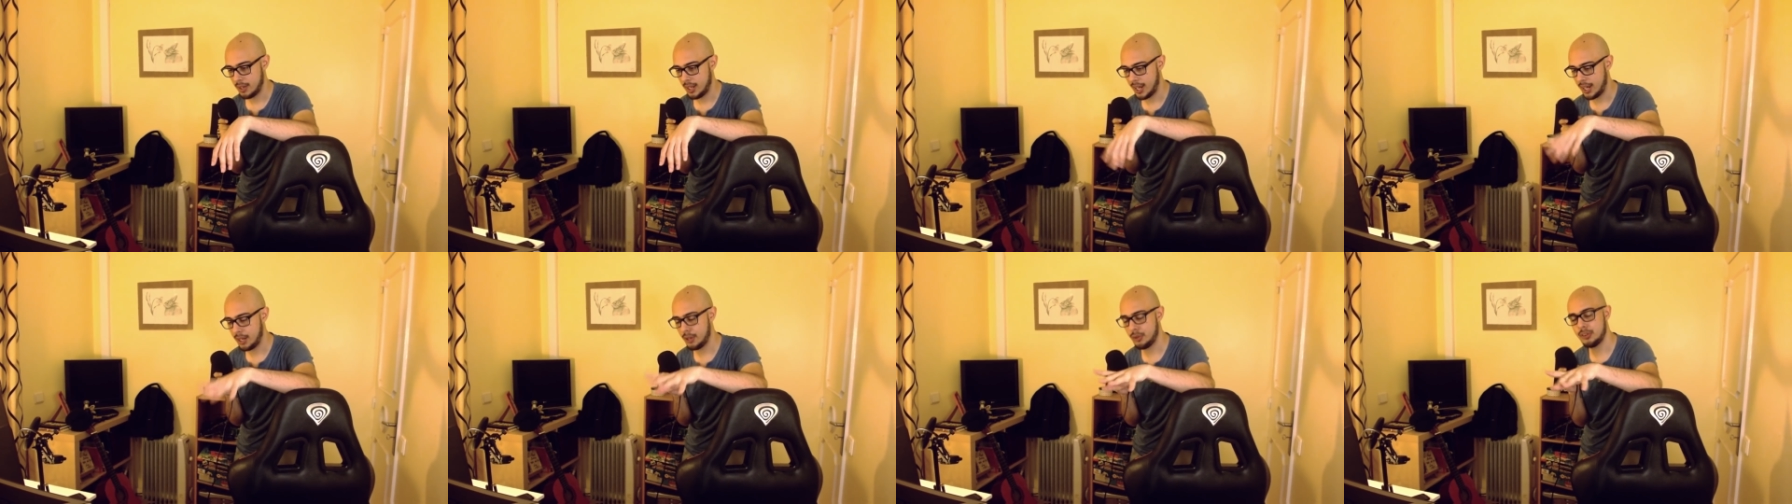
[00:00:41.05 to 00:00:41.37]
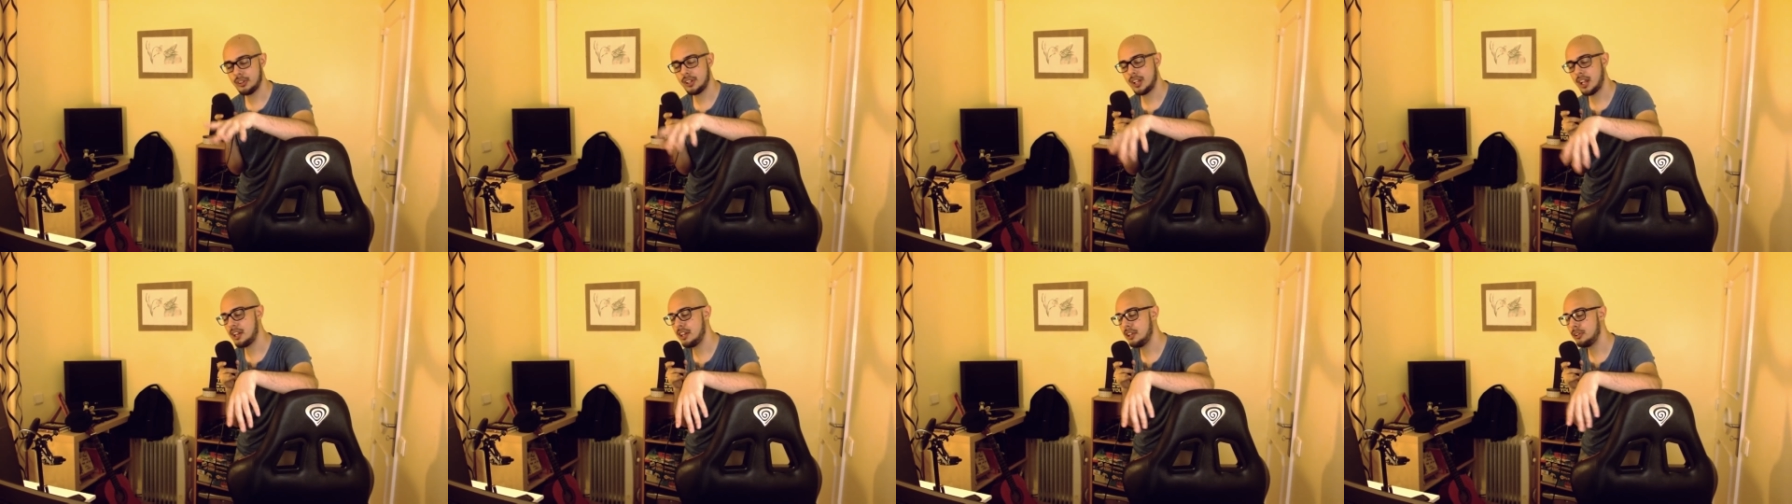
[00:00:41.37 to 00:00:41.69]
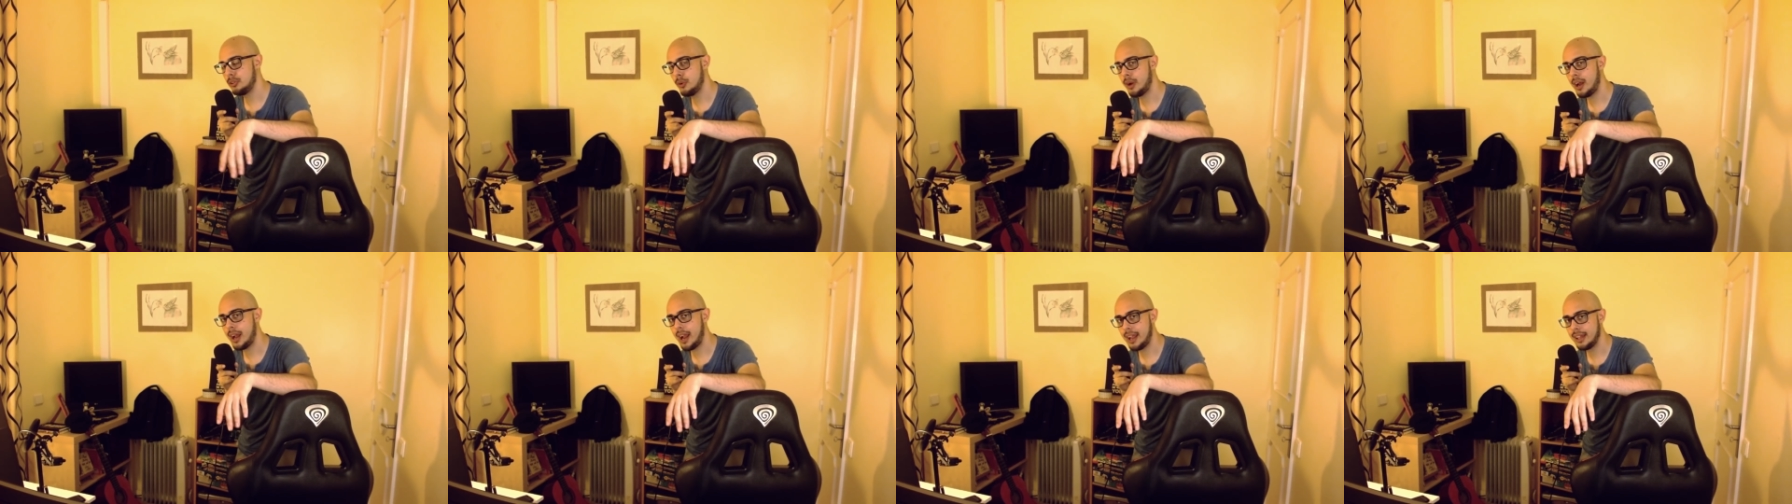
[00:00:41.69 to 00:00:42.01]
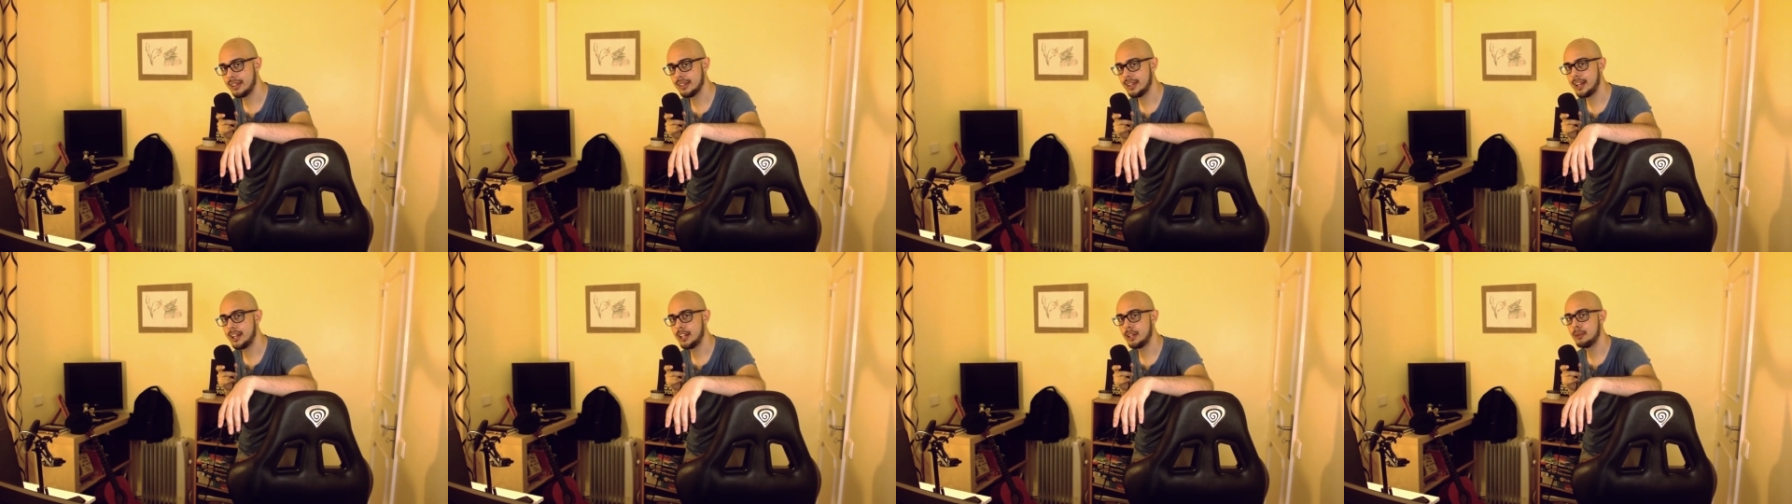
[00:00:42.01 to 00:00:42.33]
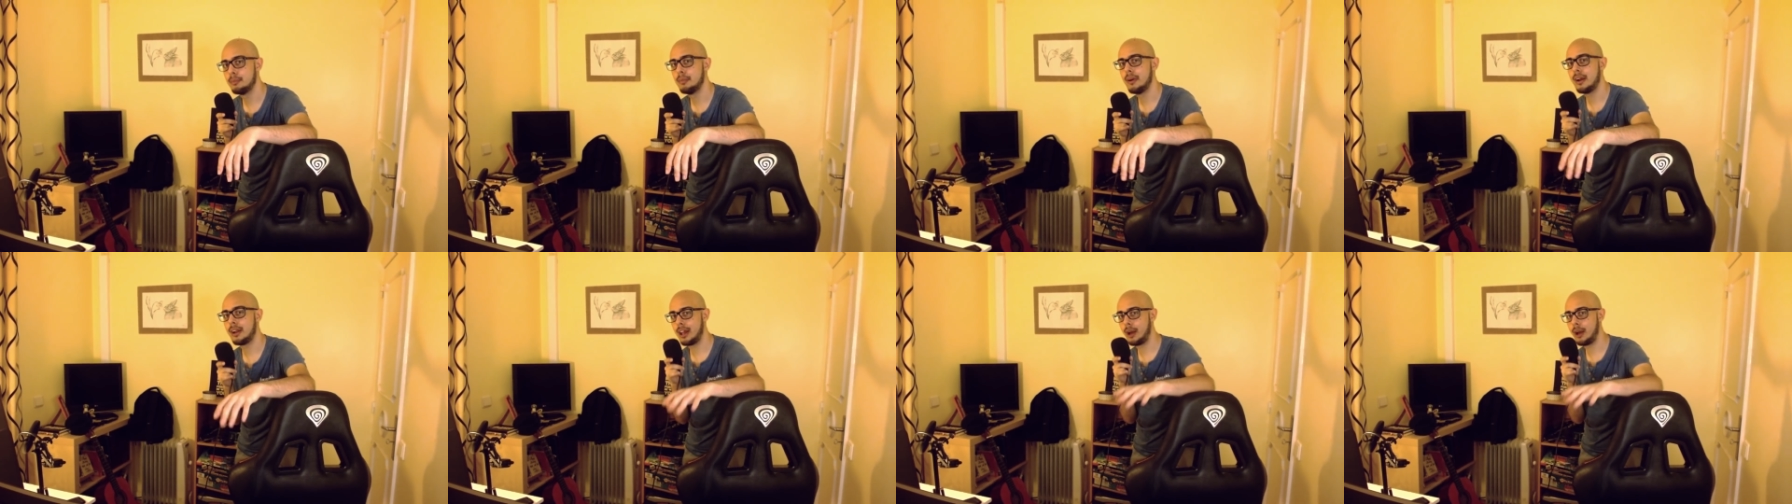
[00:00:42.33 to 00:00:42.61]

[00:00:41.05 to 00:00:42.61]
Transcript: I don't think I need to highlight it, but I